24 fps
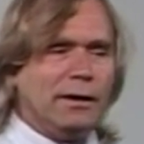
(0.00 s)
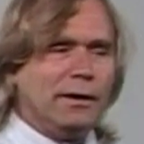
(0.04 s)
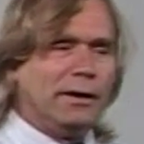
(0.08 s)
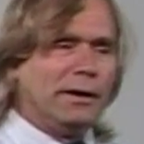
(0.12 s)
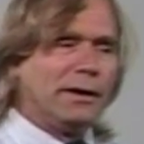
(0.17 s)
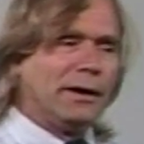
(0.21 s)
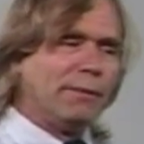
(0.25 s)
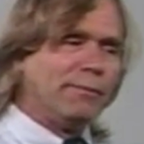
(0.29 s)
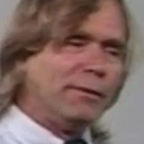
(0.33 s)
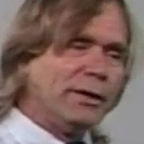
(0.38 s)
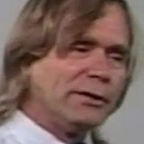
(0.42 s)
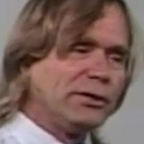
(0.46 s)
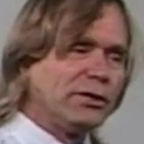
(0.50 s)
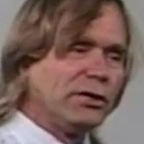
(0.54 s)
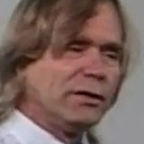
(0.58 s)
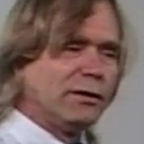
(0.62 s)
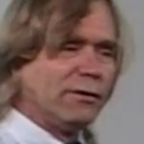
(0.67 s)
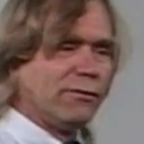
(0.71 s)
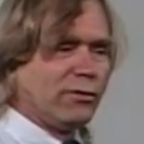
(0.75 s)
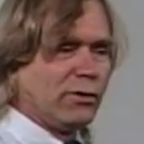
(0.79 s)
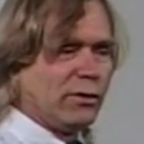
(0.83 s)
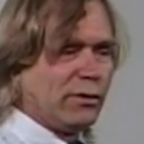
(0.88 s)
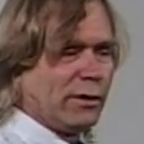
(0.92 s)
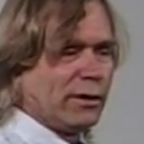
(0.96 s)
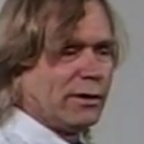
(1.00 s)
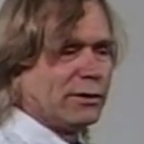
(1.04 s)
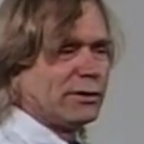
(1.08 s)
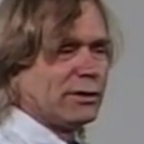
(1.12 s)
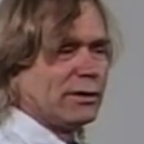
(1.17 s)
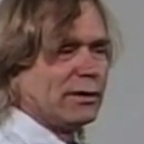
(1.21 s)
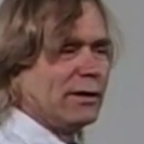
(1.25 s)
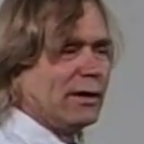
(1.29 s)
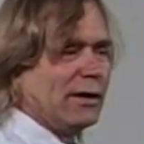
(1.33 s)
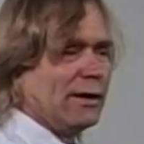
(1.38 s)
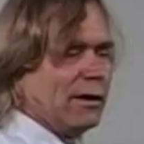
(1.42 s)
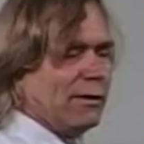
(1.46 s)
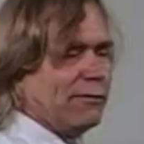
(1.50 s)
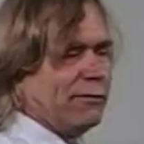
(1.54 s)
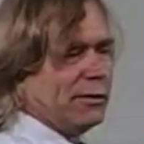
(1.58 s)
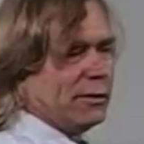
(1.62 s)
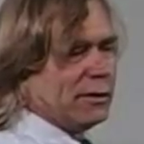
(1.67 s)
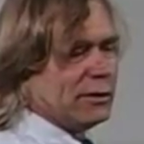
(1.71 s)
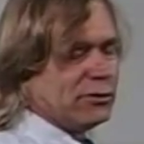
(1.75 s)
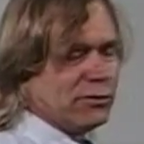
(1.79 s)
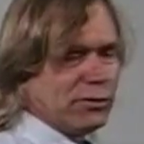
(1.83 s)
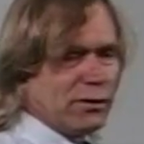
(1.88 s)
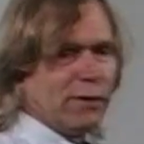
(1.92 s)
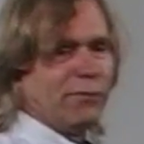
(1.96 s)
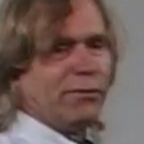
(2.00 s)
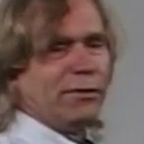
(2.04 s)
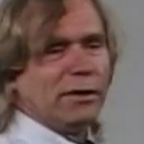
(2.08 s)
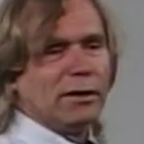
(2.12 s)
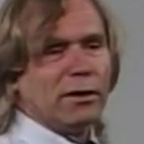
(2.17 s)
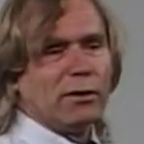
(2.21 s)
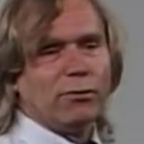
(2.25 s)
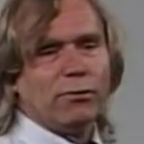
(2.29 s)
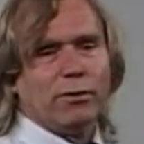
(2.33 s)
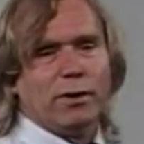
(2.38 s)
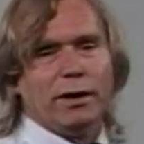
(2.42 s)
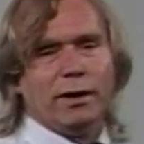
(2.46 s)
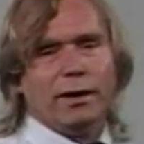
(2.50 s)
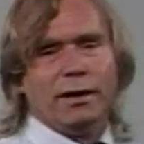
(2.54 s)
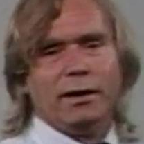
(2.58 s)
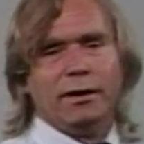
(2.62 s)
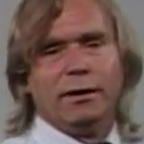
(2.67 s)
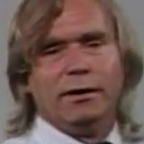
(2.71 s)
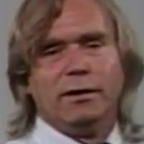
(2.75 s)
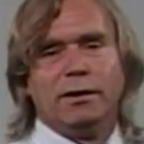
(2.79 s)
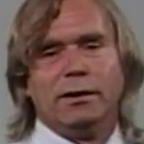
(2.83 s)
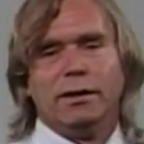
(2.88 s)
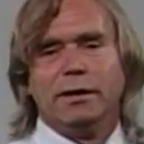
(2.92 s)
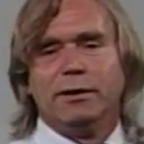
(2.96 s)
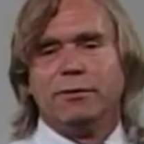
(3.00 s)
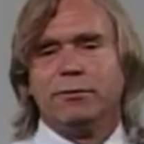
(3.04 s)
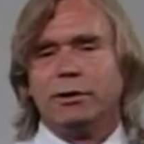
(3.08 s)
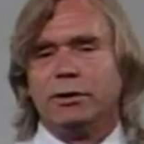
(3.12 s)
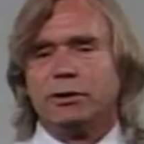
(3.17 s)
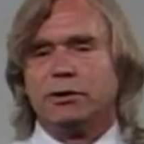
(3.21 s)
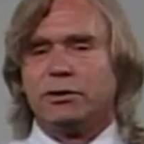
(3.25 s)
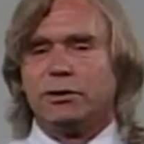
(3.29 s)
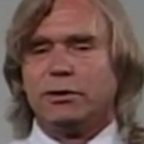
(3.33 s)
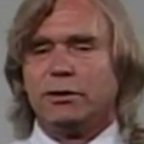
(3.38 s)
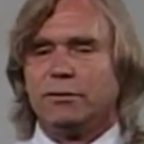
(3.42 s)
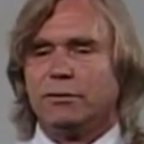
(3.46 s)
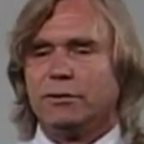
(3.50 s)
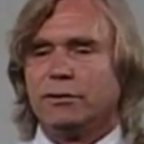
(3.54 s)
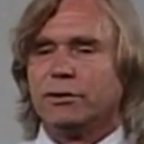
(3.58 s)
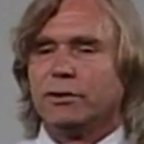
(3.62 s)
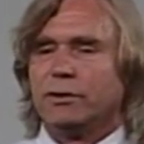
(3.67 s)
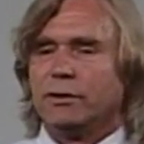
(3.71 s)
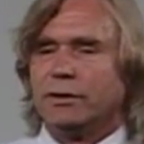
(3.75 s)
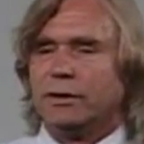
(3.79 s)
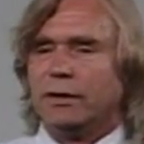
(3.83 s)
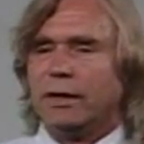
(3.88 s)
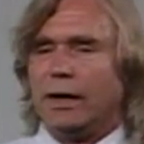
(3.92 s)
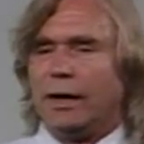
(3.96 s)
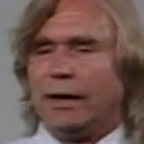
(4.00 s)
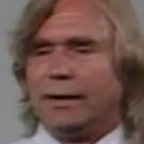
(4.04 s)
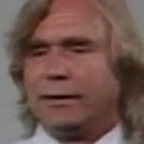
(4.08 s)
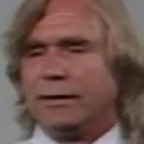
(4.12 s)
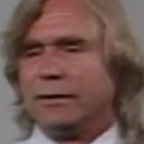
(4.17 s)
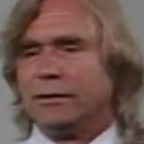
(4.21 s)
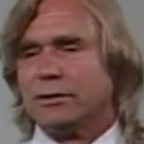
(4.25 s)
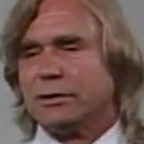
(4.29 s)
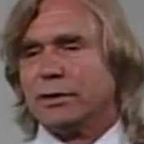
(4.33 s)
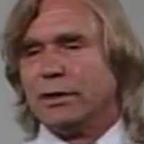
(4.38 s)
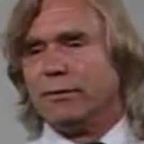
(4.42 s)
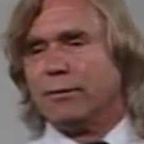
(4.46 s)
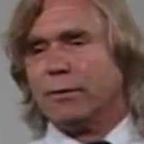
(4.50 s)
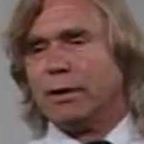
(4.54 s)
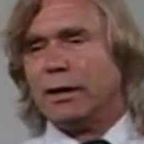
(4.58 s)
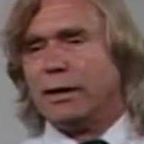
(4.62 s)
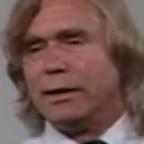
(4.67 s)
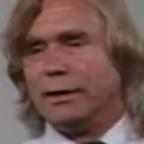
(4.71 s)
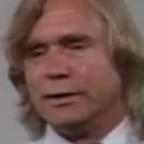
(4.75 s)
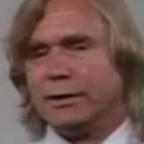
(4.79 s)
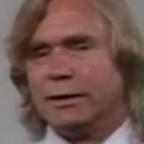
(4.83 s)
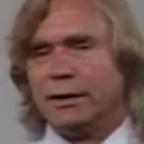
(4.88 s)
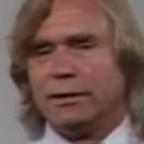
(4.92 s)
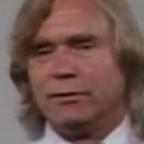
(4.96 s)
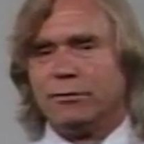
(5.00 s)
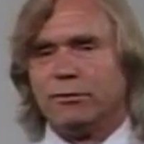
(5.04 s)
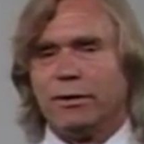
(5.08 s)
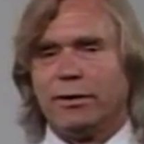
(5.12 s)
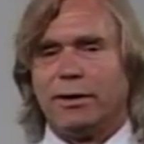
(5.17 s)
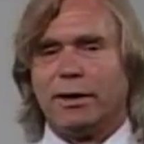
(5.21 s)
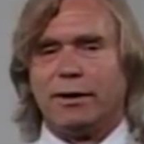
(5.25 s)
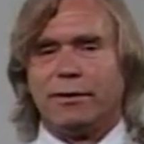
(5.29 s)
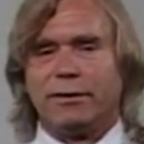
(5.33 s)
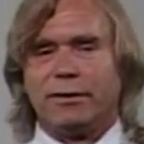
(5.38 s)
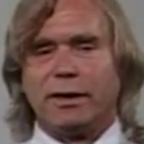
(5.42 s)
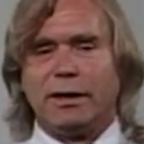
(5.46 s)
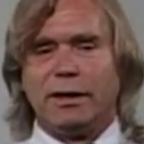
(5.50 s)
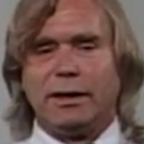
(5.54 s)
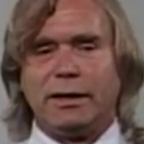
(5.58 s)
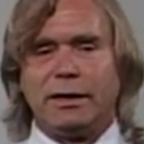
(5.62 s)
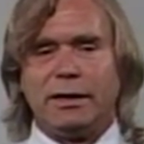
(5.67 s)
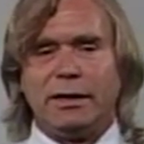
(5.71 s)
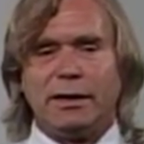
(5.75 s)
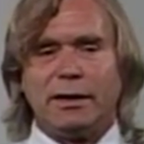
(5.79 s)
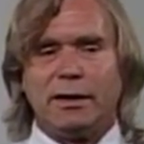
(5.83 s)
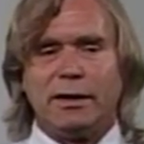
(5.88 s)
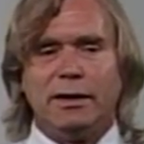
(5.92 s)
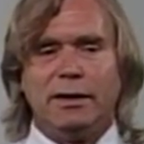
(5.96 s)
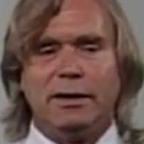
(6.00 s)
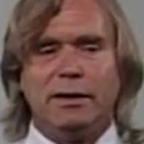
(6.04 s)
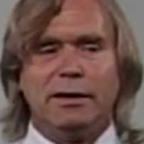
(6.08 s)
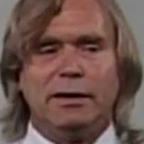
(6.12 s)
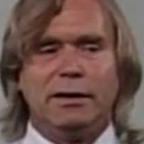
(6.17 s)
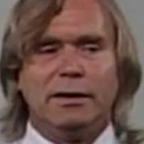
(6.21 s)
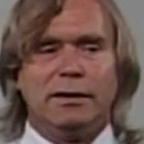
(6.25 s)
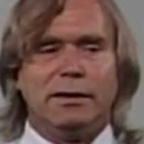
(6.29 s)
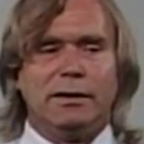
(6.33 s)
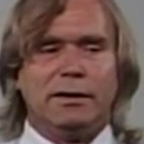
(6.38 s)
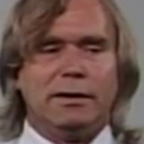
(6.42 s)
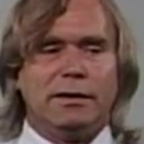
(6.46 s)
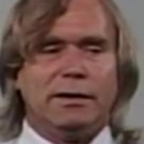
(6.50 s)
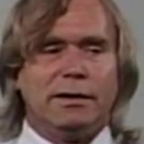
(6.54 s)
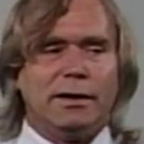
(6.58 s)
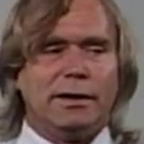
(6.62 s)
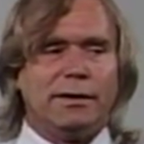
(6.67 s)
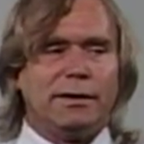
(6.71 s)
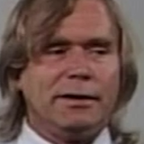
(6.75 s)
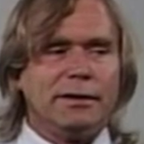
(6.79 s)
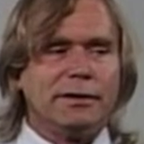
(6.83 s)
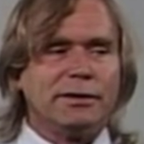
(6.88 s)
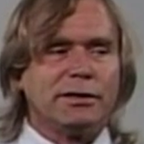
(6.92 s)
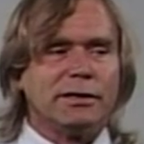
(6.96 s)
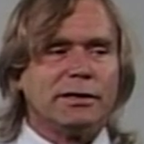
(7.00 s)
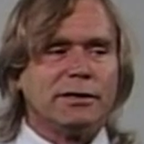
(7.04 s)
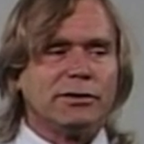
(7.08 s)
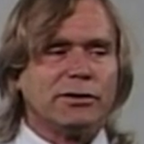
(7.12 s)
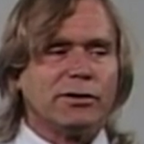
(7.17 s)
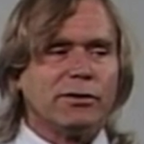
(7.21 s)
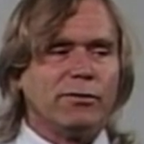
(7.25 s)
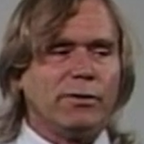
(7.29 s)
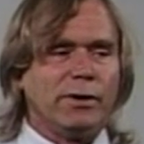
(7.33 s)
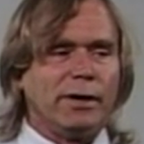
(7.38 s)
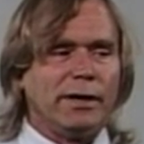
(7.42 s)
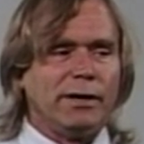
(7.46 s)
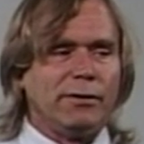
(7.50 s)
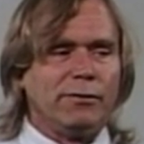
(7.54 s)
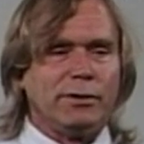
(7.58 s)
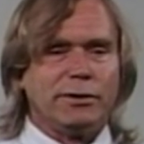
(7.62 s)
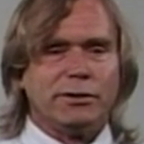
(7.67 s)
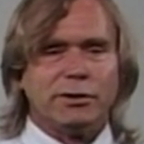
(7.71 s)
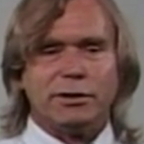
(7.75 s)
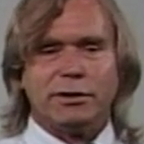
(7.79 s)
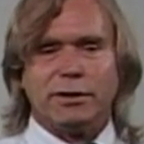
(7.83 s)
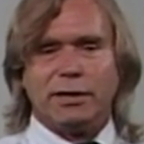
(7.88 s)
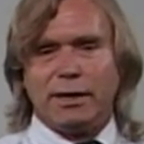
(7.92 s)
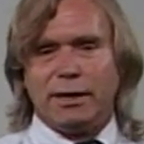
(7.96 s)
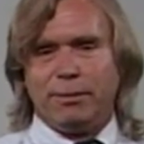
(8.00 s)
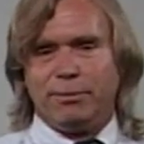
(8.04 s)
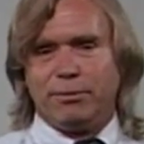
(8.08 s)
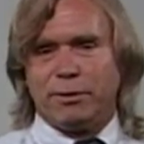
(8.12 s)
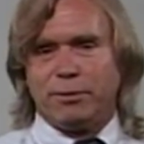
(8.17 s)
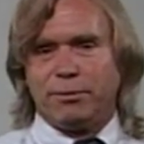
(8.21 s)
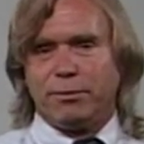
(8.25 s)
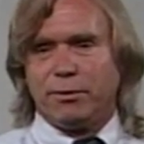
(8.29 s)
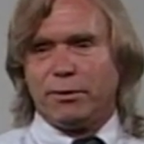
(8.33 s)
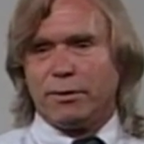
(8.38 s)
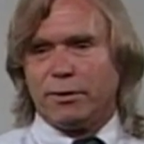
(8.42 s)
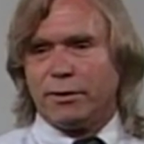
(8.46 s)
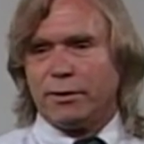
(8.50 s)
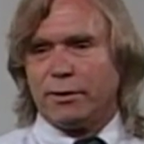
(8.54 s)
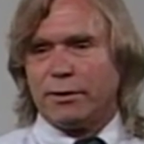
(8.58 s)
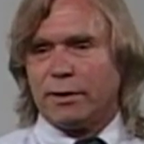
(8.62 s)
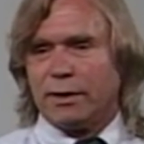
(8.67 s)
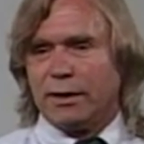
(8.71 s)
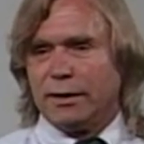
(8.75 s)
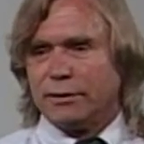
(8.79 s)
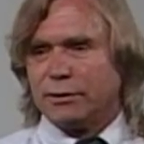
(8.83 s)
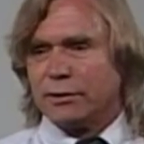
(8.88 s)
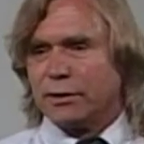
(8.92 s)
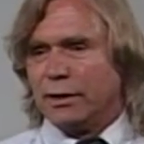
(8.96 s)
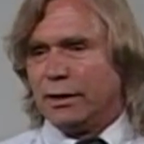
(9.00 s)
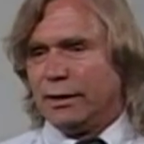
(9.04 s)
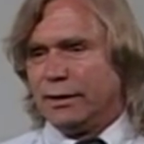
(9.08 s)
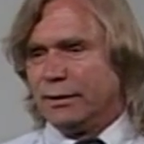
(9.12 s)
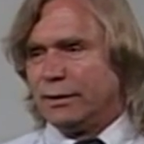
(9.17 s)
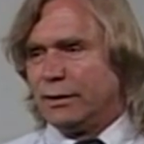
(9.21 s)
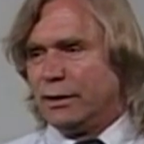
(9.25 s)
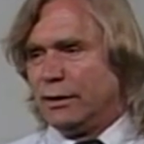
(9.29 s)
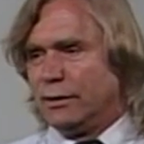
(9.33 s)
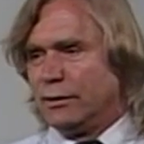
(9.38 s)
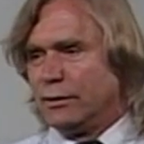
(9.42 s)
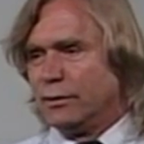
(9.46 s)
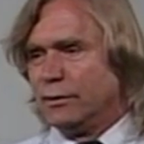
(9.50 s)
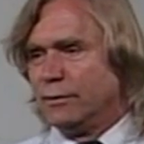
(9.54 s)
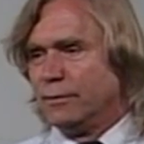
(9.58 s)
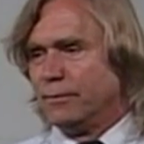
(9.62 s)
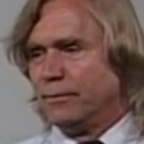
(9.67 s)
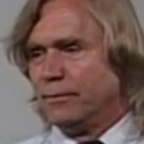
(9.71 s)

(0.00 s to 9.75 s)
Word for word: And I mentioned, of course, a very trivial way in which students could get some content without thinking. And this is the way in which a tape recorder gets content.